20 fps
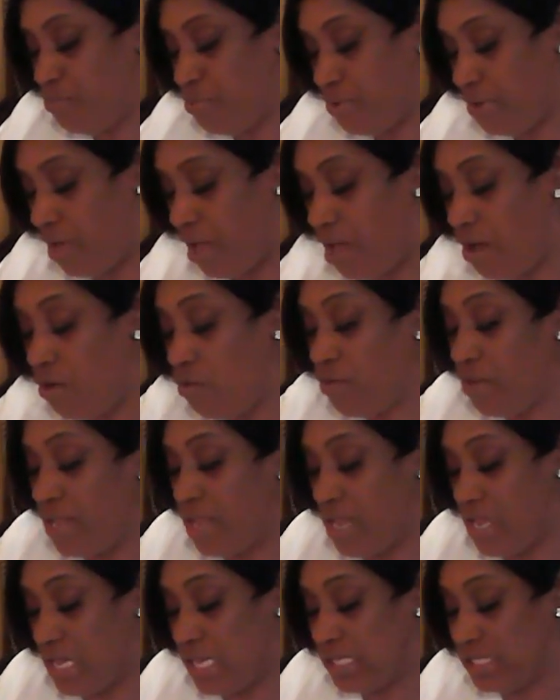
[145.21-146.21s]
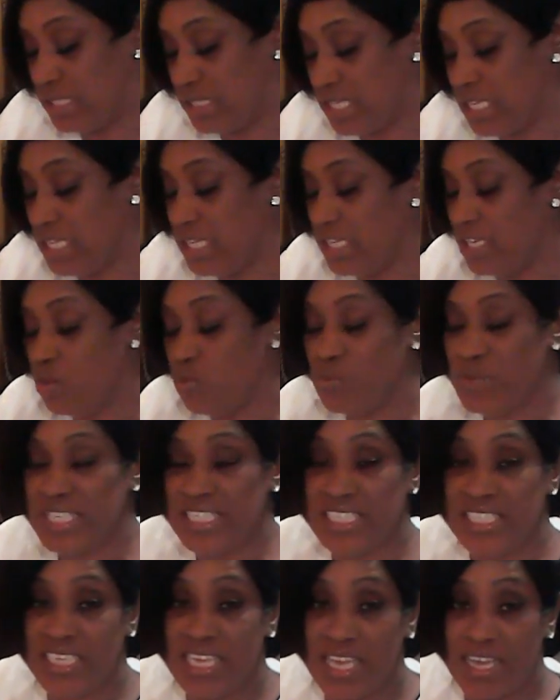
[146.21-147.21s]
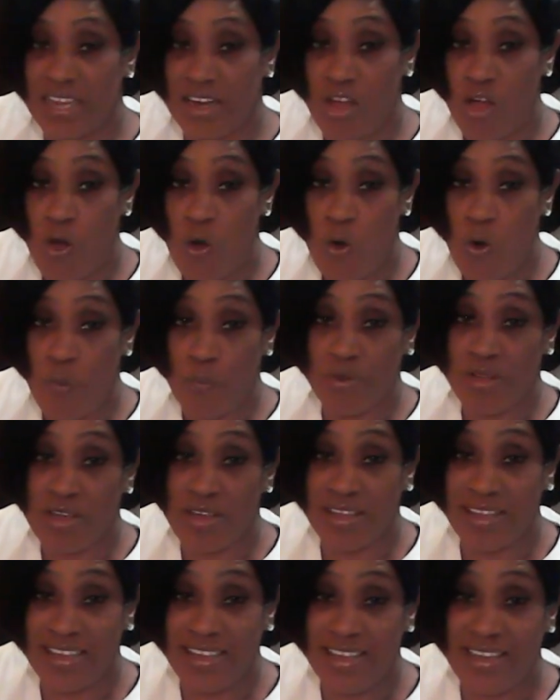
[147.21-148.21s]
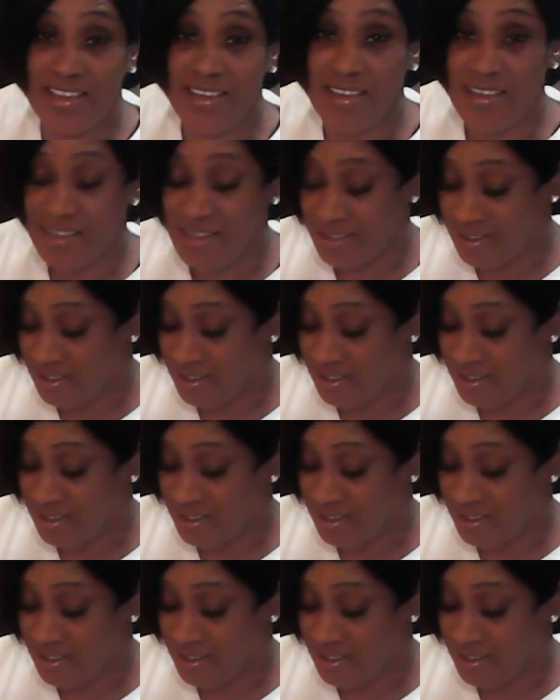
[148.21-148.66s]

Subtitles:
put out a Cindy Louisiana Home Cooking.